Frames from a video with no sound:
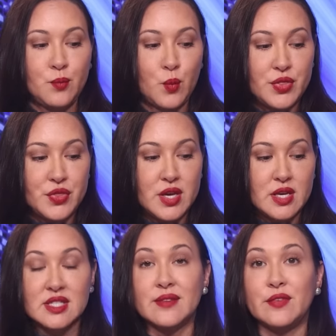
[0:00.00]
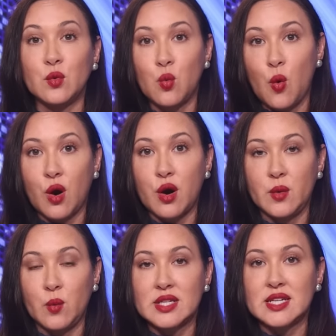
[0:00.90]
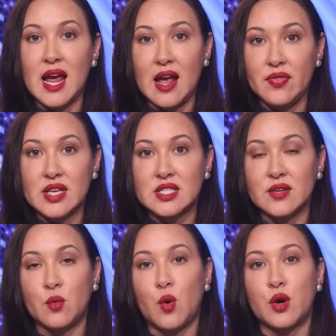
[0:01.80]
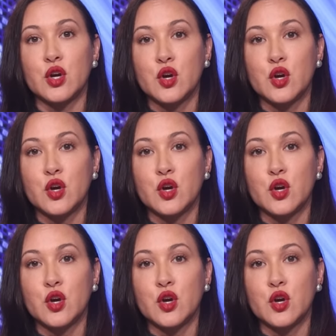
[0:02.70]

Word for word: with the civil war. He wanted to end that civil war,